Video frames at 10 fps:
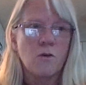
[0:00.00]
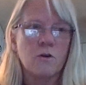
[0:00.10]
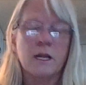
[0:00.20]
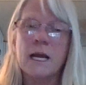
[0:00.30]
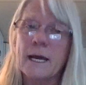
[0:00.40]

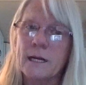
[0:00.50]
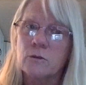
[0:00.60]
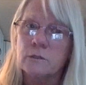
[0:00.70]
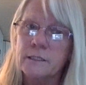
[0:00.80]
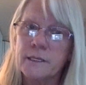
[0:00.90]
or to cut
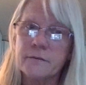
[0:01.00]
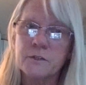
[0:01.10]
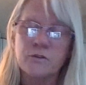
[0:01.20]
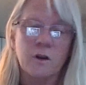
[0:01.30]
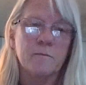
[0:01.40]
out
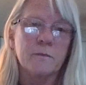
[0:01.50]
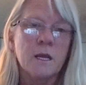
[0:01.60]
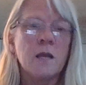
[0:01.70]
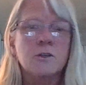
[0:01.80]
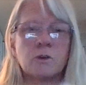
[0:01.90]
leaves from.
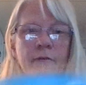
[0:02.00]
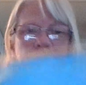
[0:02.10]
So I